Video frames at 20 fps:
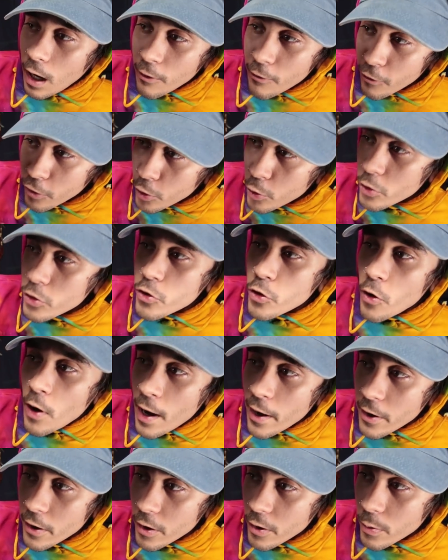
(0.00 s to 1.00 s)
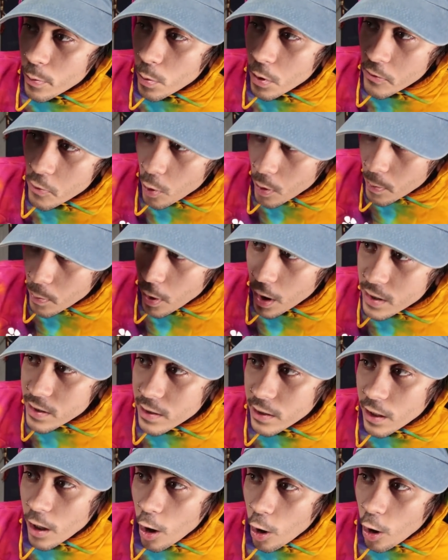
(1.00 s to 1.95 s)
I flew to Toronto before busing